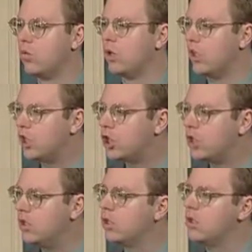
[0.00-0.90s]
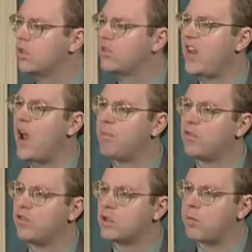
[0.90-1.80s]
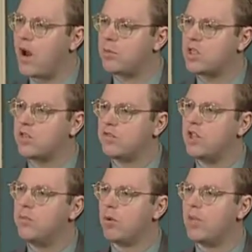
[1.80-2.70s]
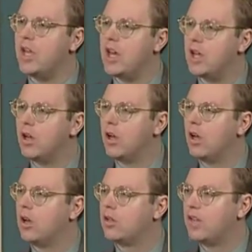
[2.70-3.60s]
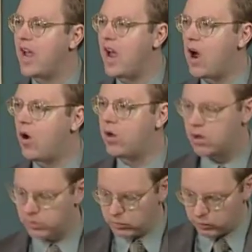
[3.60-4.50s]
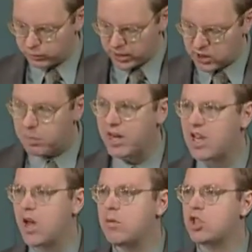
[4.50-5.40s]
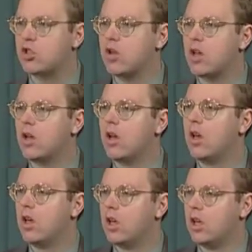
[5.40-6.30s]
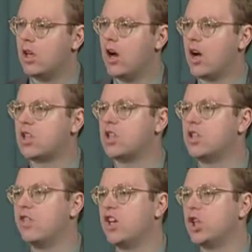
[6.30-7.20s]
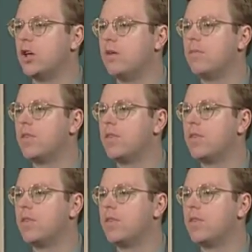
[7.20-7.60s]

Religion, sapped of its promises of deeper meaning, now had been replaced by chemistry. in Huxley's vision.